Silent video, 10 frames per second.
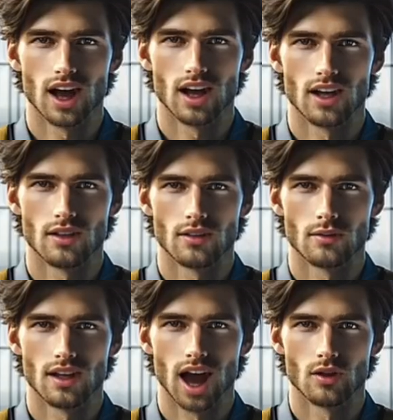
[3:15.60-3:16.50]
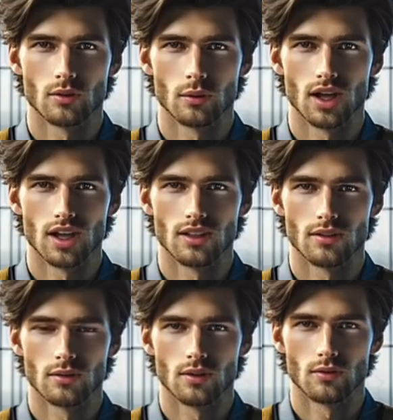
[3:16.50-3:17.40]
Hey, everybody.
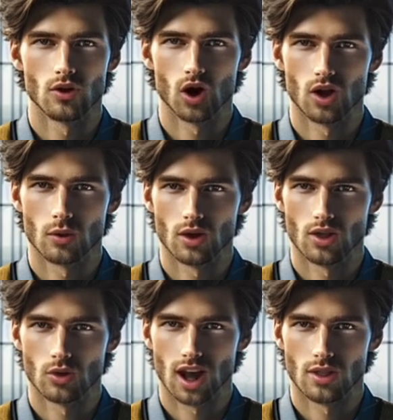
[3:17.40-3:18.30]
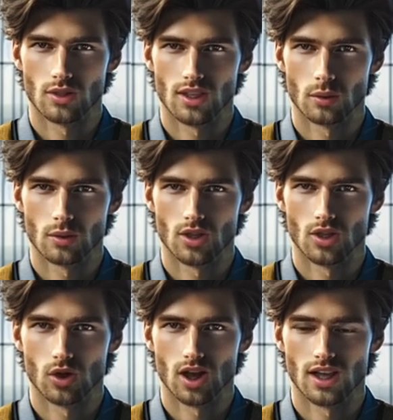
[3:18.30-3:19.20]
For all you contractors out there
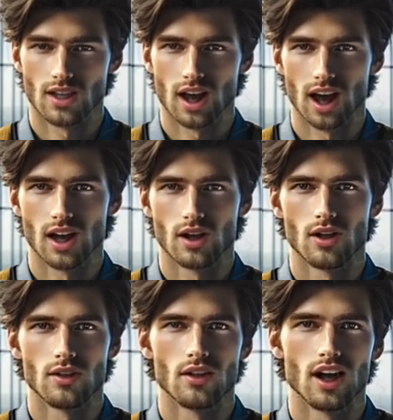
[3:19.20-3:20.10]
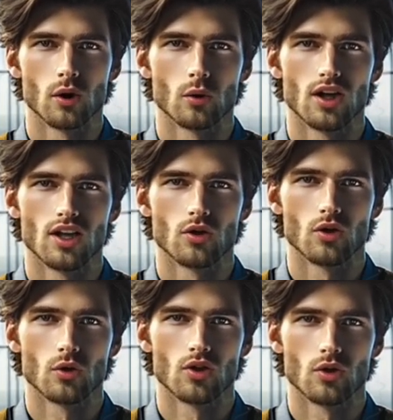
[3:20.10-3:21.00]
struggling to hire, I want to
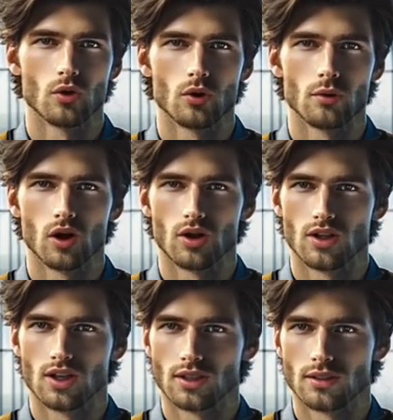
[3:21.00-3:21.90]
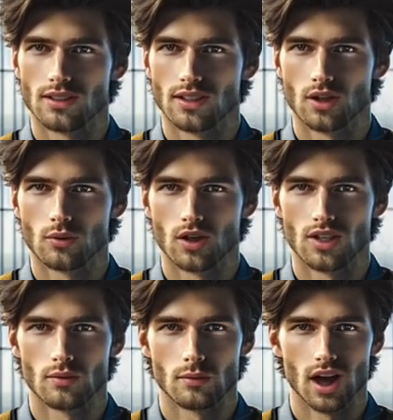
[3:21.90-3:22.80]
introduce you to a partner, dear
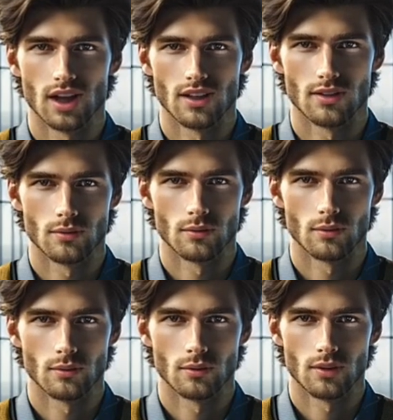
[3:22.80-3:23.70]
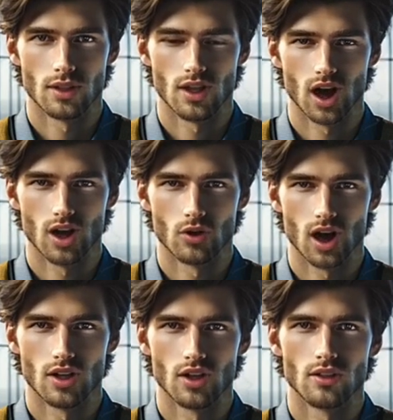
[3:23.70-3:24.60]
friends of mine, the
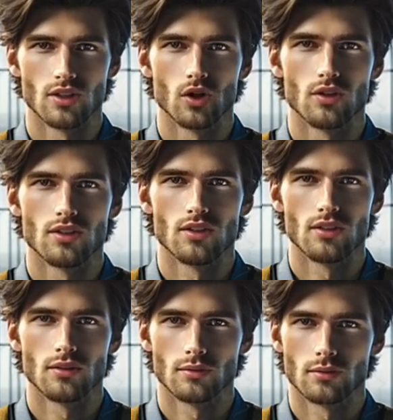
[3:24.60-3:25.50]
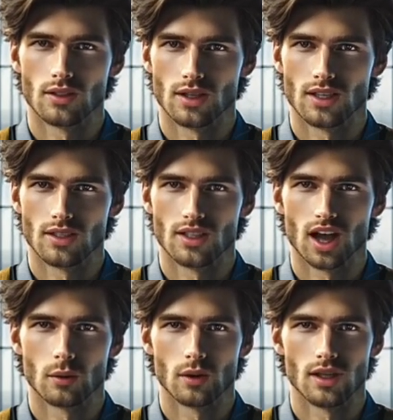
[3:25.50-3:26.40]
Contractor Consultants. This is the
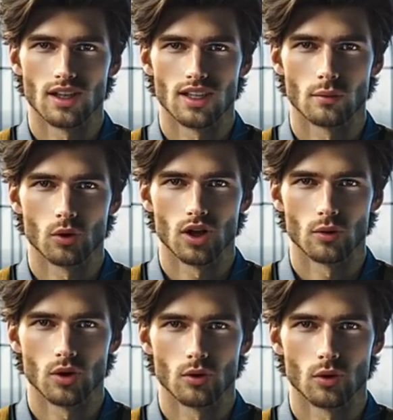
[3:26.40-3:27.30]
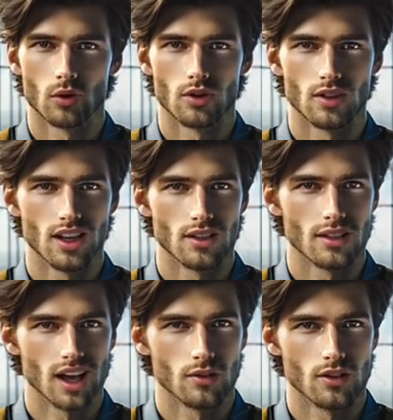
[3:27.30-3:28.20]
company that is putting recruiters and
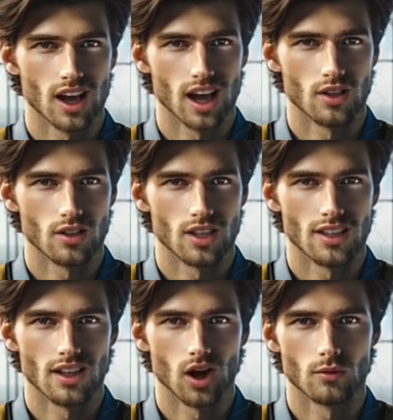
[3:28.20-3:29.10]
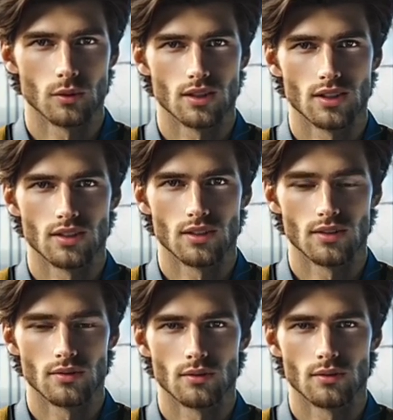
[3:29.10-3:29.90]
staffing agencies out of business.